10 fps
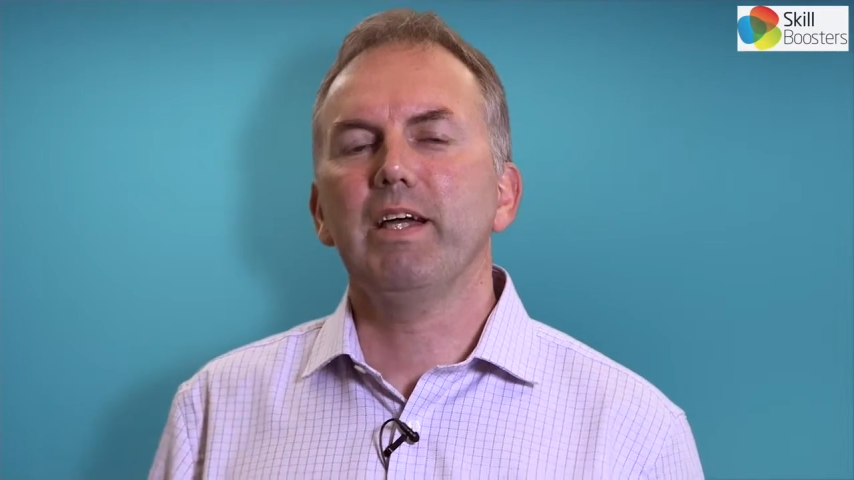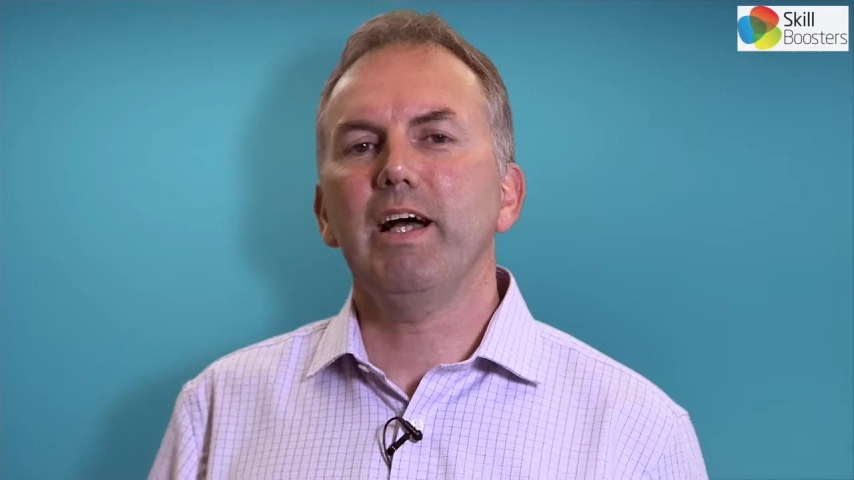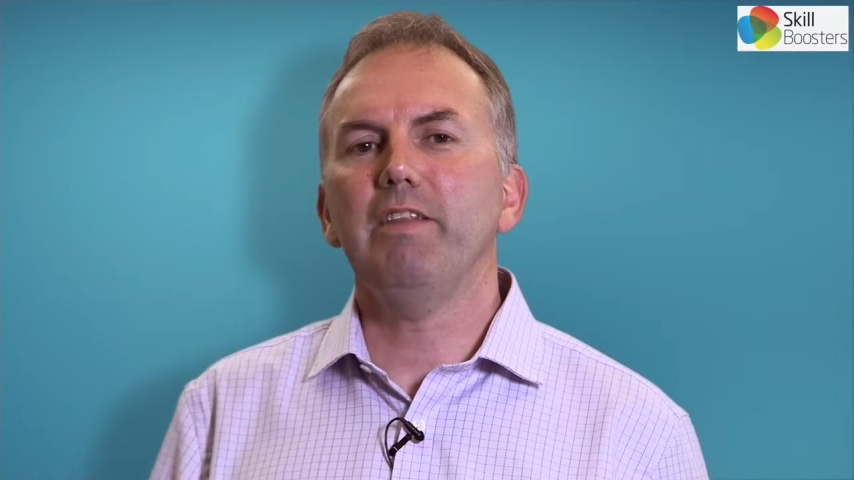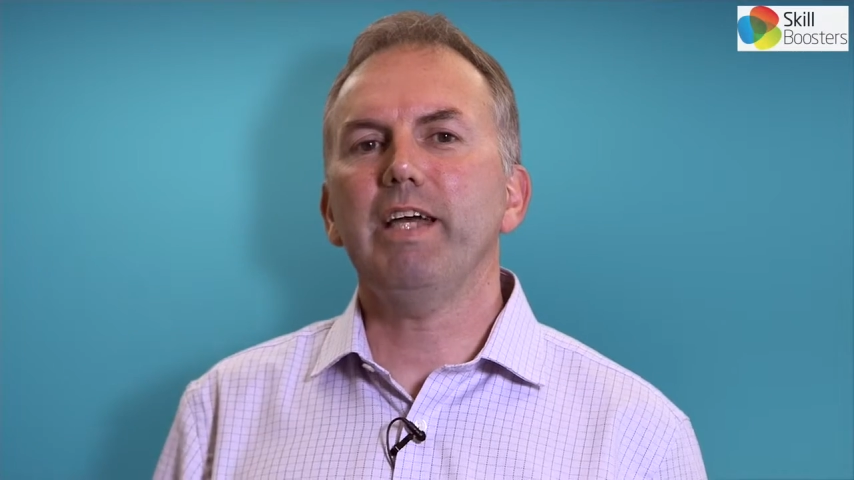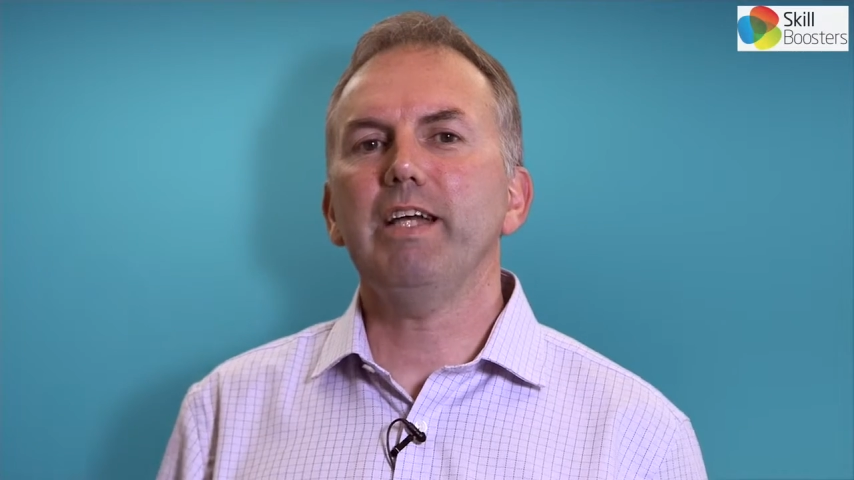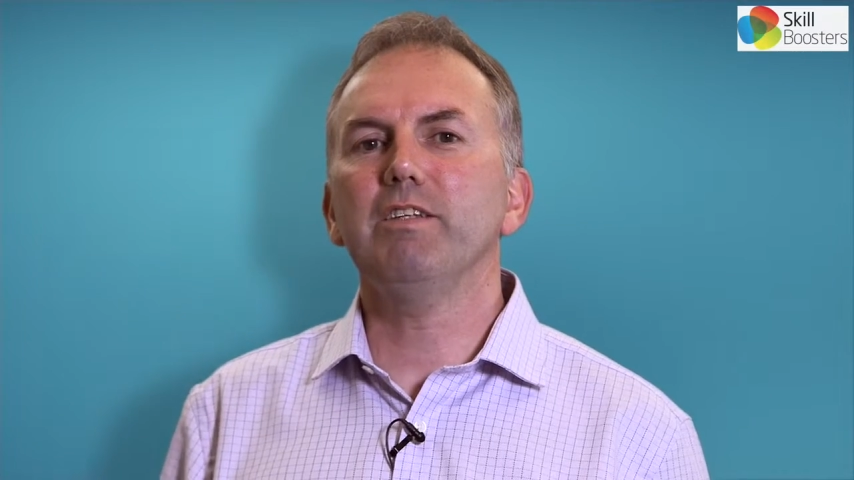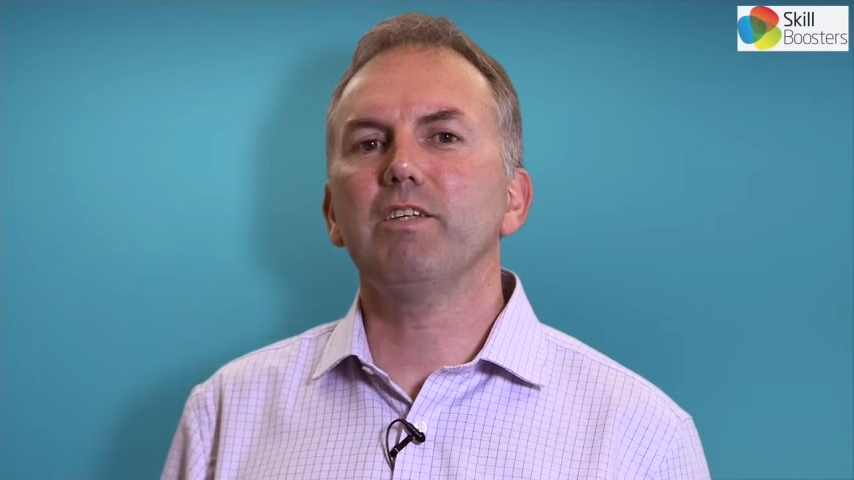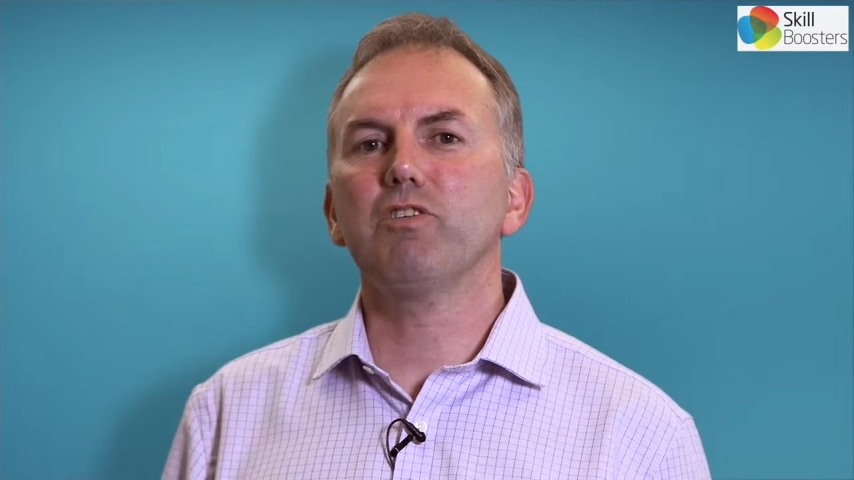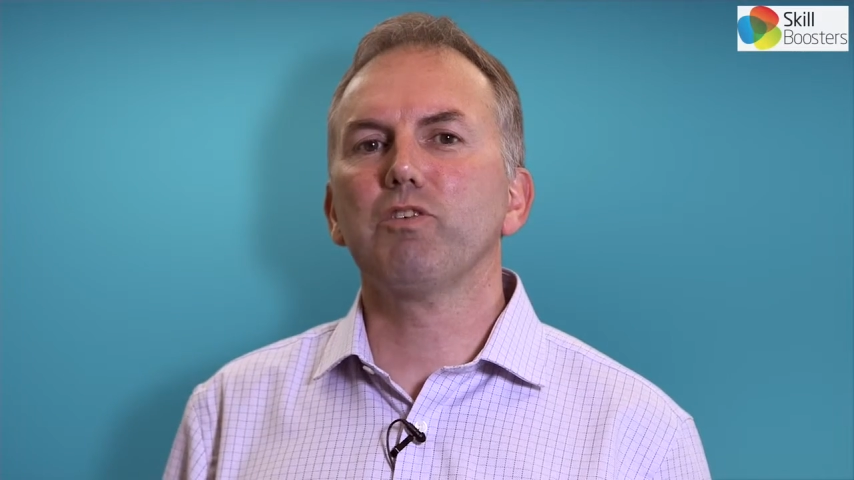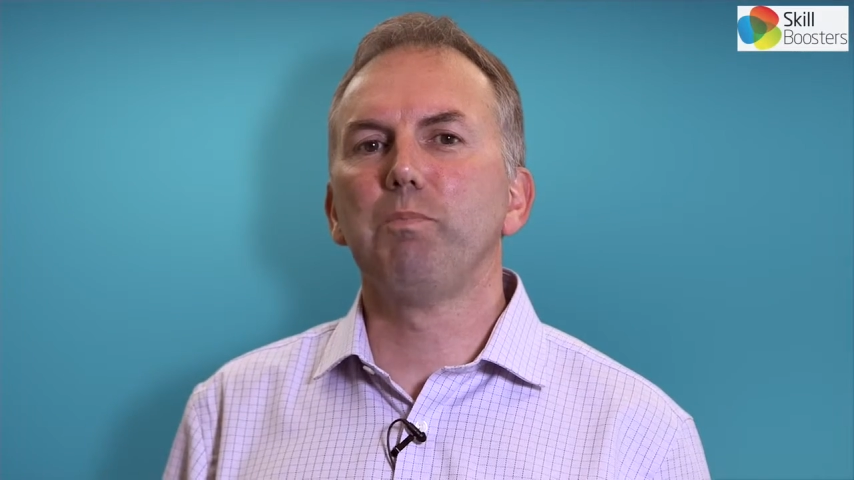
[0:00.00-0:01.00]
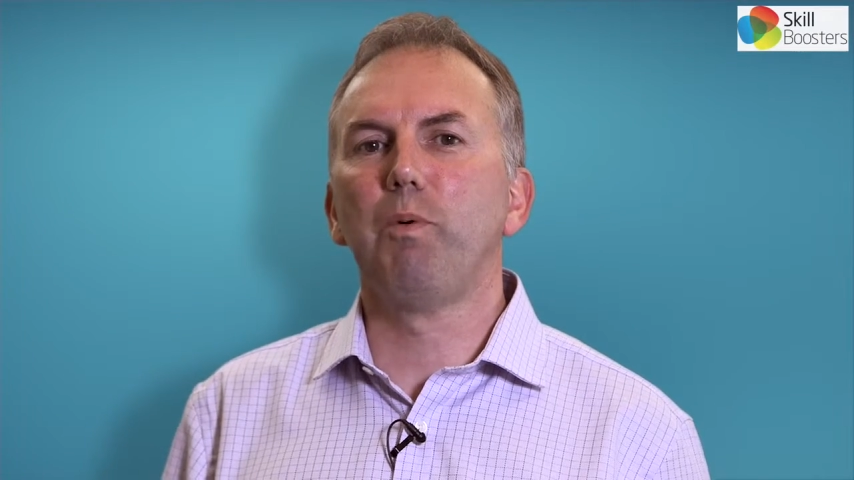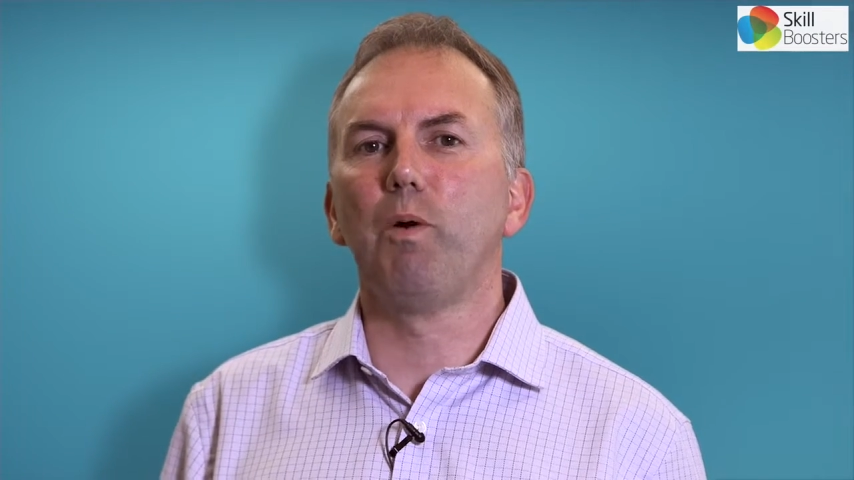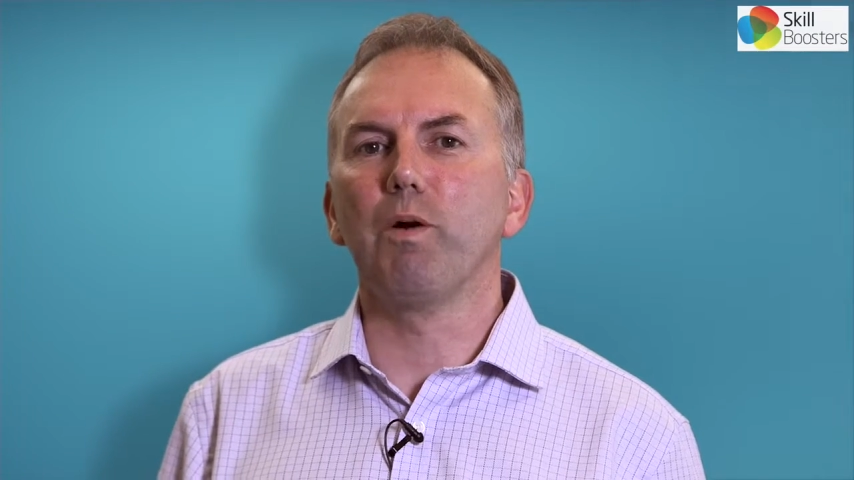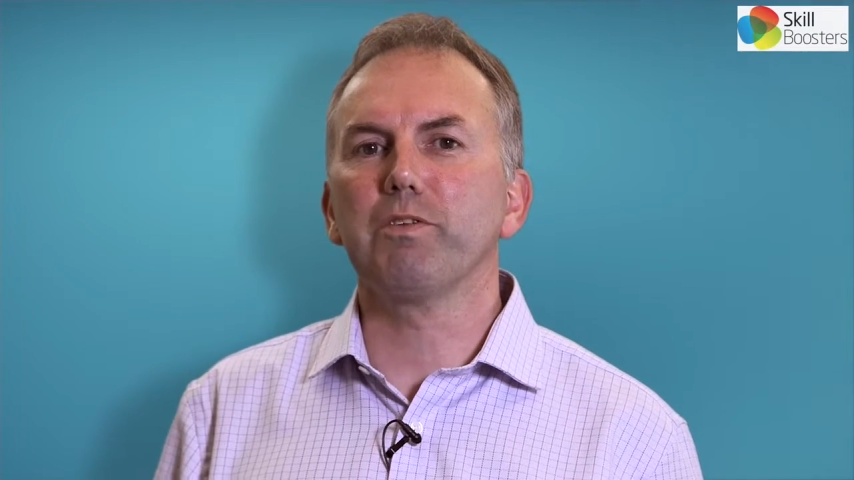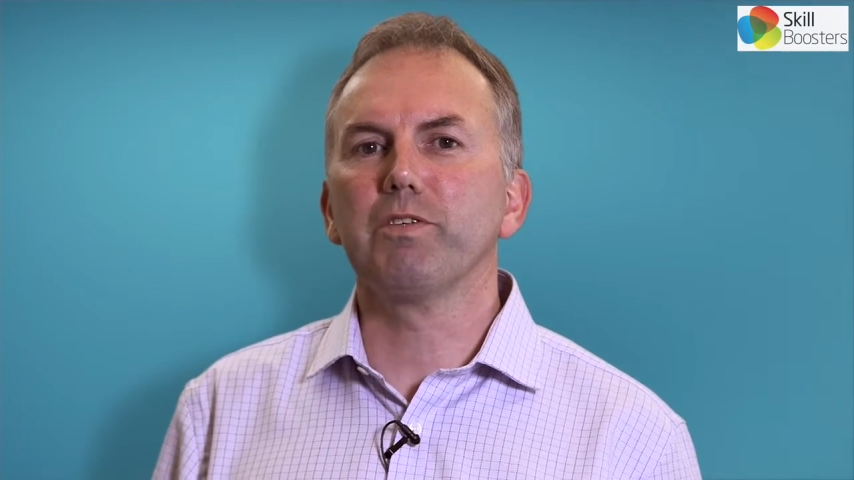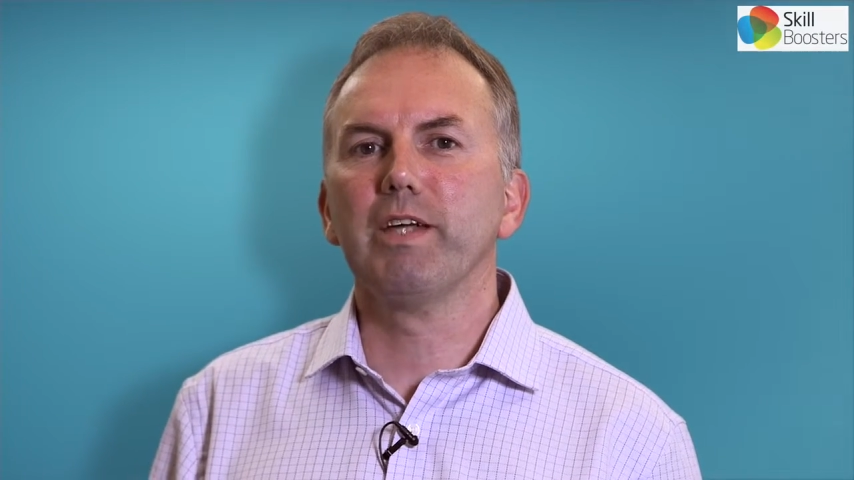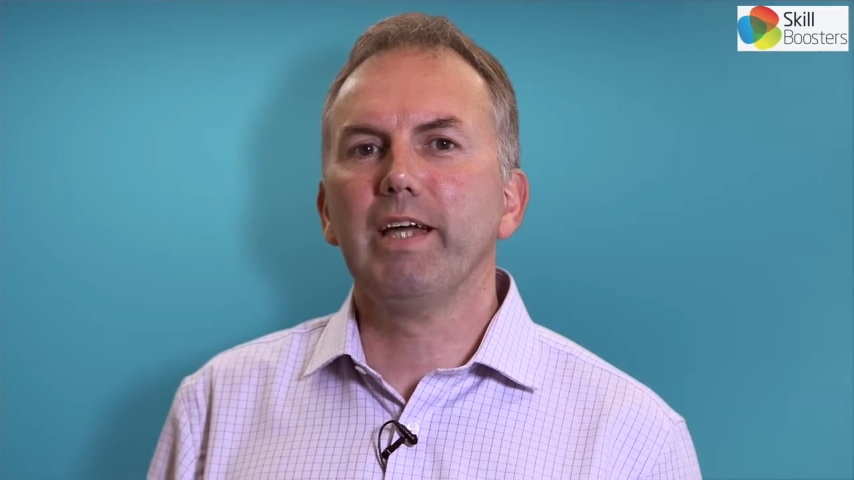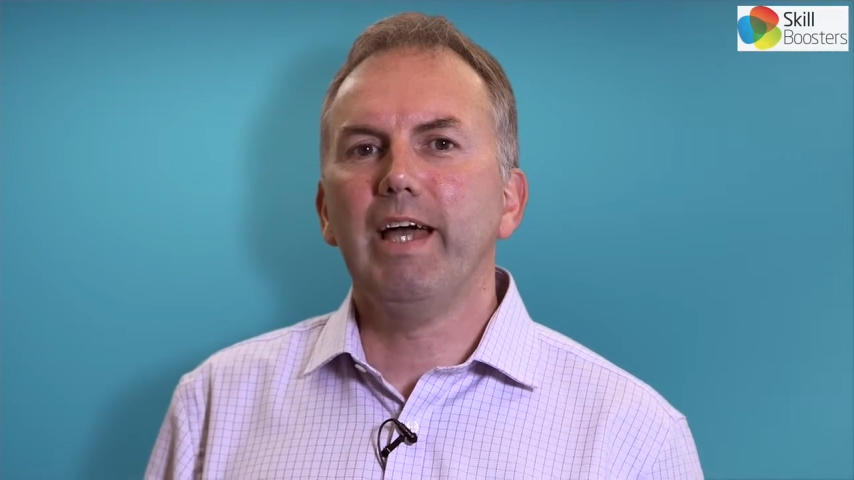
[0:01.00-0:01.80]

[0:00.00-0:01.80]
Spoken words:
And then support.